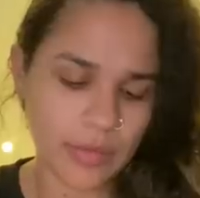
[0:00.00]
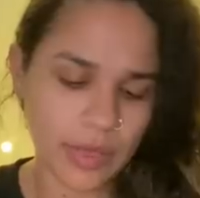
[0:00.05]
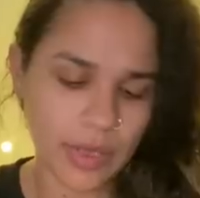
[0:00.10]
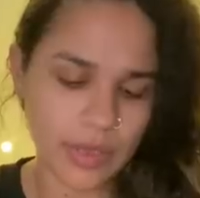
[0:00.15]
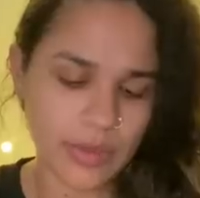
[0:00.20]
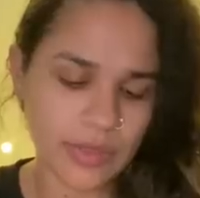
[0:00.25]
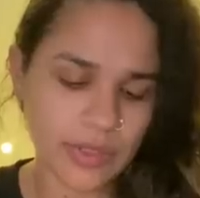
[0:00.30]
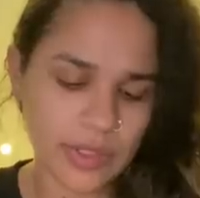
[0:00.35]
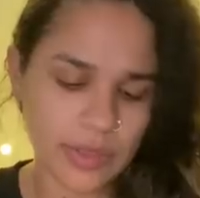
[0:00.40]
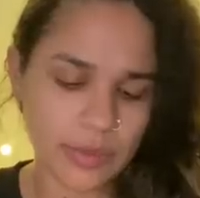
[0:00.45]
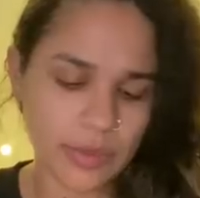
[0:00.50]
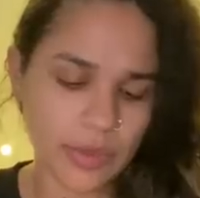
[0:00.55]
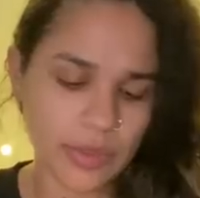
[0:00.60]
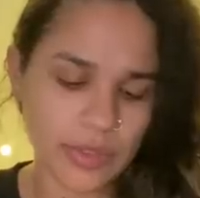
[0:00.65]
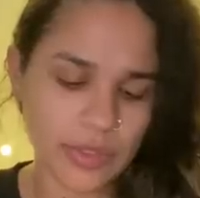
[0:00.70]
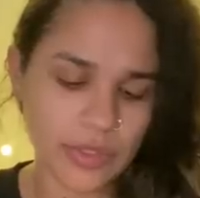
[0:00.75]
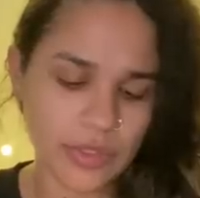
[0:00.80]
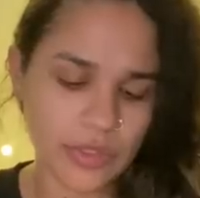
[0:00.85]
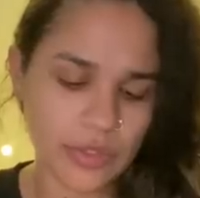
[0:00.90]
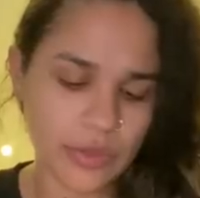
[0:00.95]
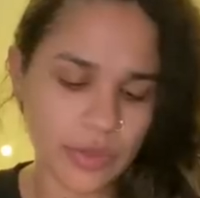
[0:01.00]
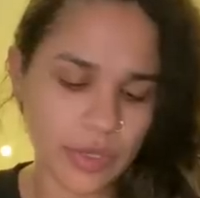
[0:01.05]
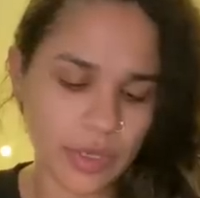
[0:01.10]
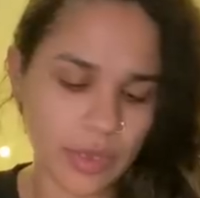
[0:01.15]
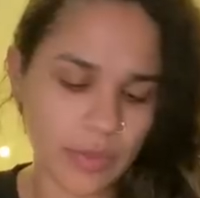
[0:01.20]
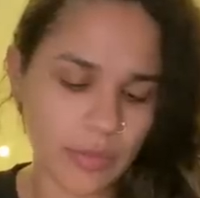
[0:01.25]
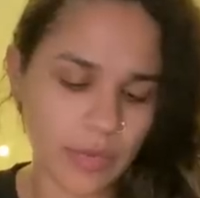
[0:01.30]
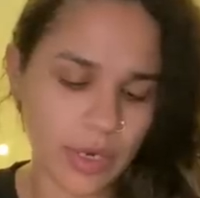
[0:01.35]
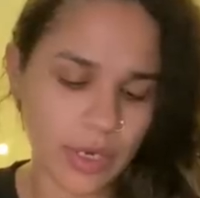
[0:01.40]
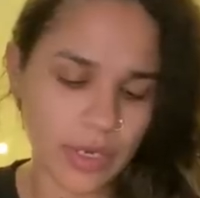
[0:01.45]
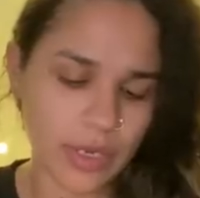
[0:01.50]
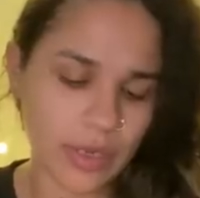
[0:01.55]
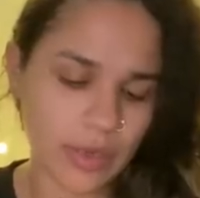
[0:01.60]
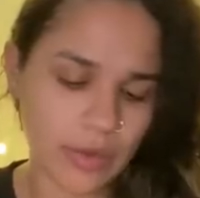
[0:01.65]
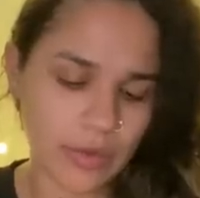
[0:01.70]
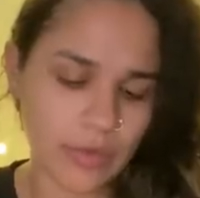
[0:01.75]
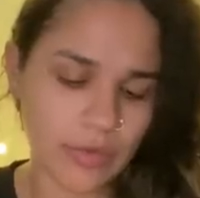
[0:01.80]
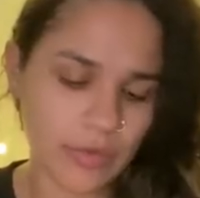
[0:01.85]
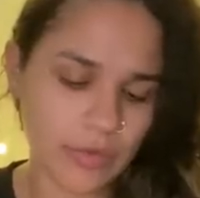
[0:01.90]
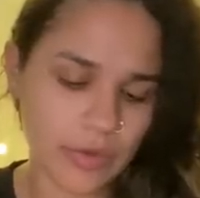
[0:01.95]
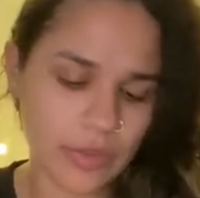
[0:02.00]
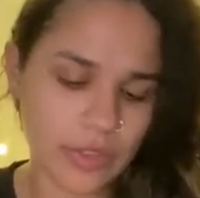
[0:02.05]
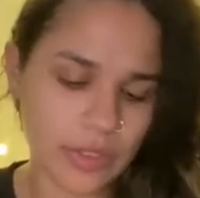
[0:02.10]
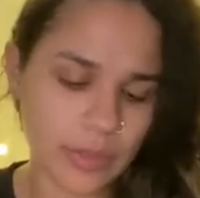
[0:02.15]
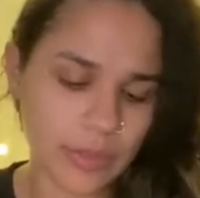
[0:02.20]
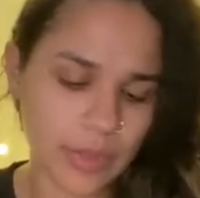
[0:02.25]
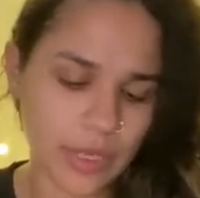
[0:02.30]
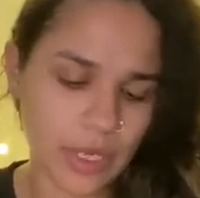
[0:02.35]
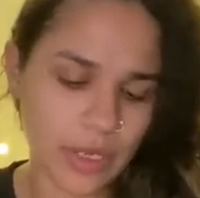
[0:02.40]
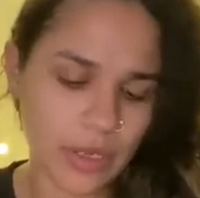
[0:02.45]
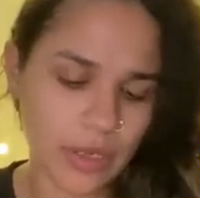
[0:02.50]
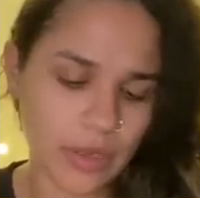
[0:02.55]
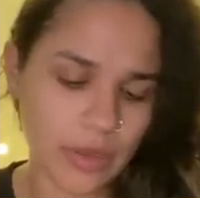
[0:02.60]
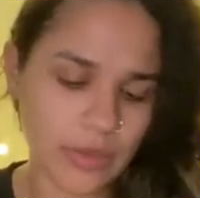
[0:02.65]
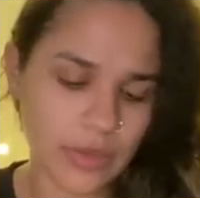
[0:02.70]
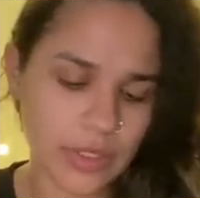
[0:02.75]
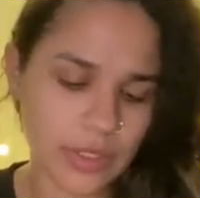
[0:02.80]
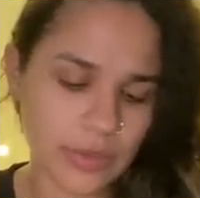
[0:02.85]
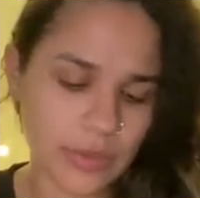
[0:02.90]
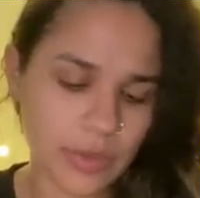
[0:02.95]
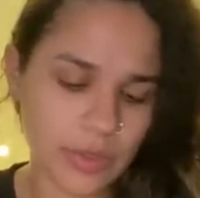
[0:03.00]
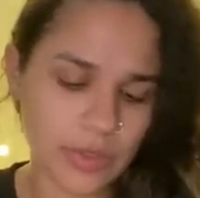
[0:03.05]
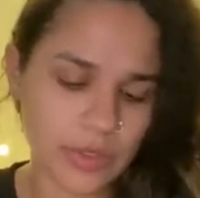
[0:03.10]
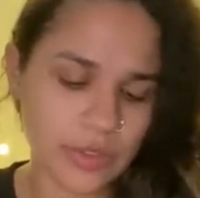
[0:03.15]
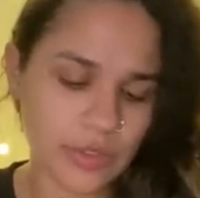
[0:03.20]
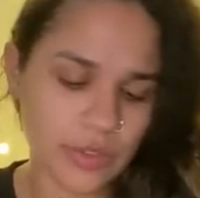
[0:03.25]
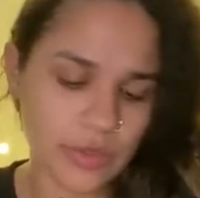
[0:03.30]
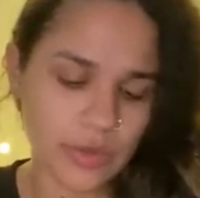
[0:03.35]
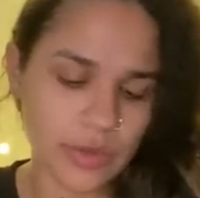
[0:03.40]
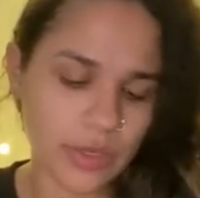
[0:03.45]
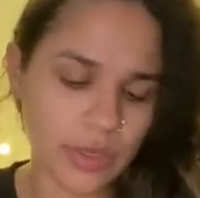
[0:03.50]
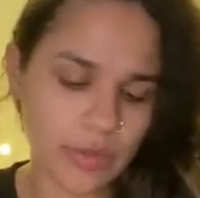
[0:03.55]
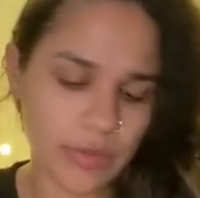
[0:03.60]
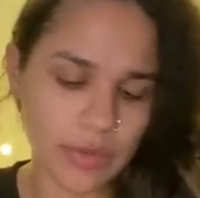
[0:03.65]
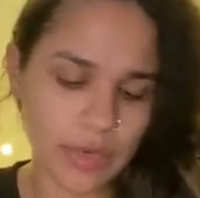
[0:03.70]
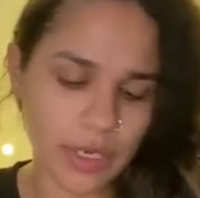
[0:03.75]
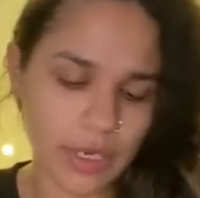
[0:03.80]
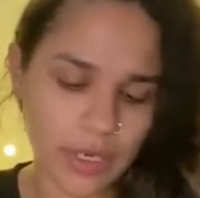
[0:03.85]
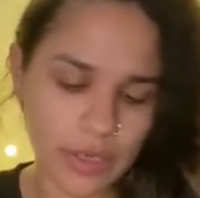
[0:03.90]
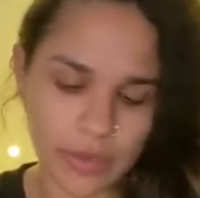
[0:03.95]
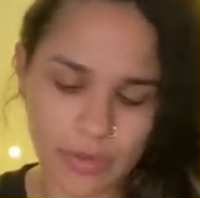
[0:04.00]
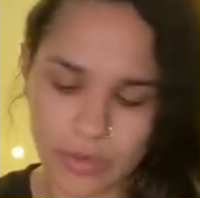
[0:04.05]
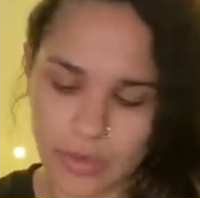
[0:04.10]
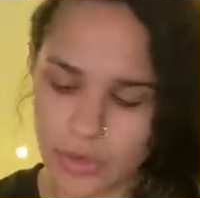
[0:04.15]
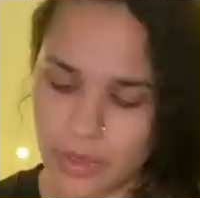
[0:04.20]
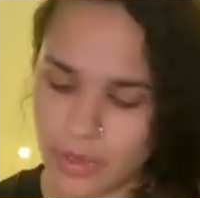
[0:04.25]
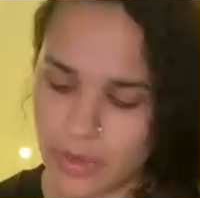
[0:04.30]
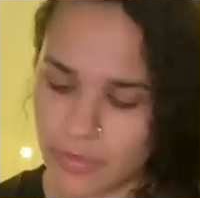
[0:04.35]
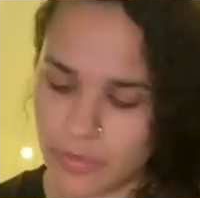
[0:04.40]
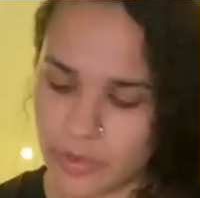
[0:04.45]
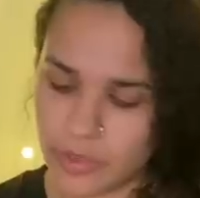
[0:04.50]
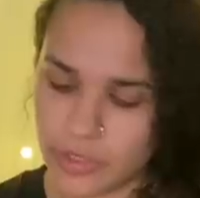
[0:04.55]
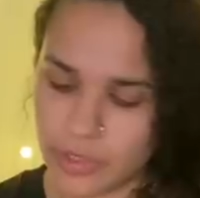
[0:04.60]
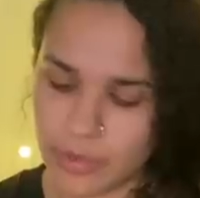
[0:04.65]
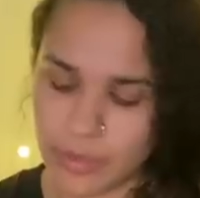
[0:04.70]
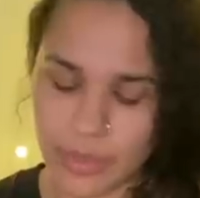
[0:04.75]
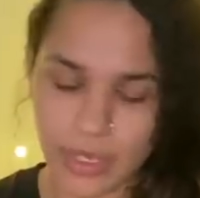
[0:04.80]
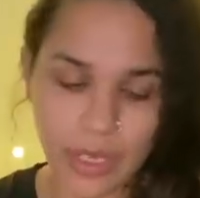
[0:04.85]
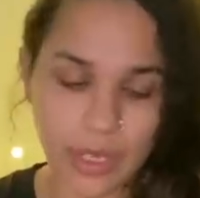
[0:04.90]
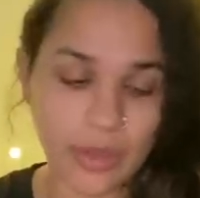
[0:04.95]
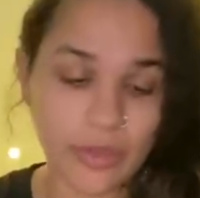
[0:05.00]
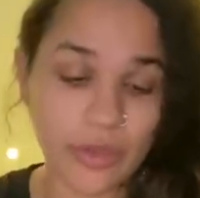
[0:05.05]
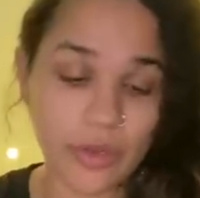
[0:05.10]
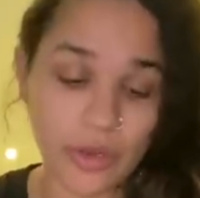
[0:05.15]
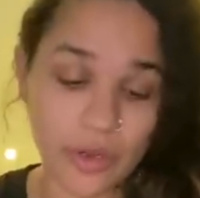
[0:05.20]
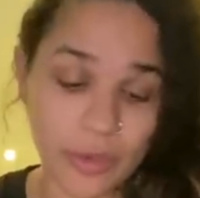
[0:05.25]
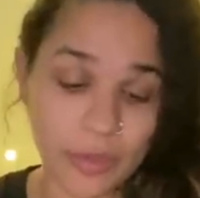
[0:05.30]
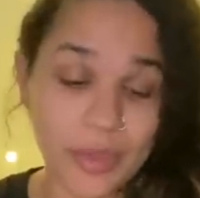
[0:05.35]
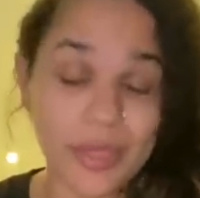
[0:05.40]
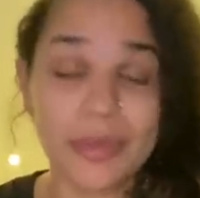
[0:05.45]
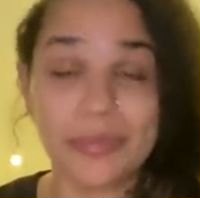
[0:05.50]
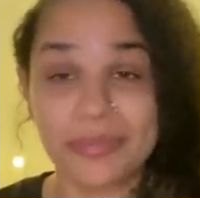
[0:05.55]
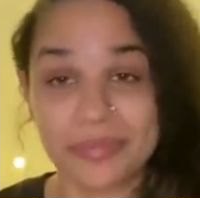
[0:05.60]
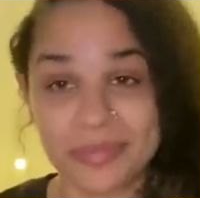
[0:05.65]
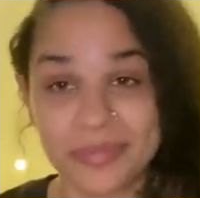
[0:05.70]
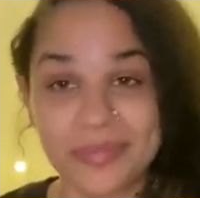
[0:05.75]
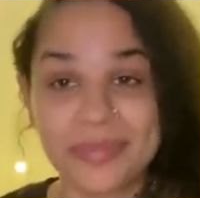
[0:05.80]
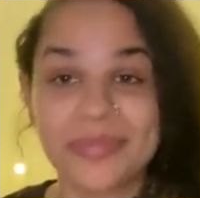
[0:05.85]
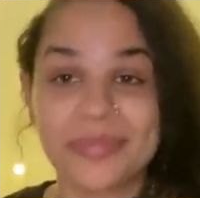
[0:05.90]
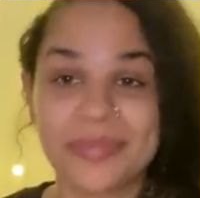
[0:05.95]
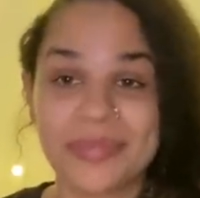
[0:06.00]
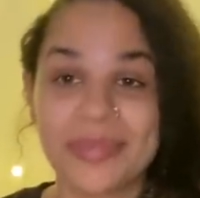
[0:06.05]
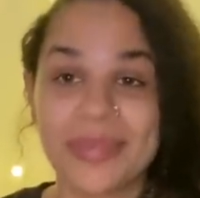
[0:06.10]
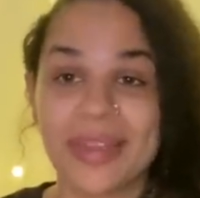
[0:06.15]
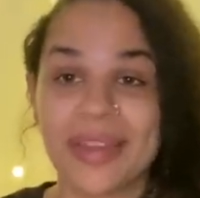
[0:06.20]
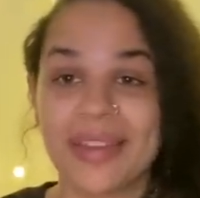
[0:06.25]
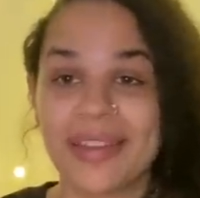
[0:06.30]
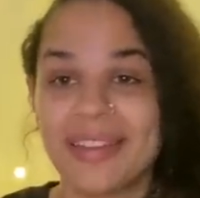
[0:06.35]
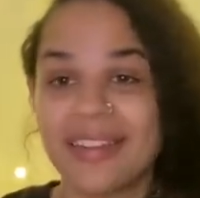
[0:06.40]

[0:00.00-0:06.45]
How's this person showing up right now for Gemini? How's this person showing up right now for Gemini? The Hermit. Yeah.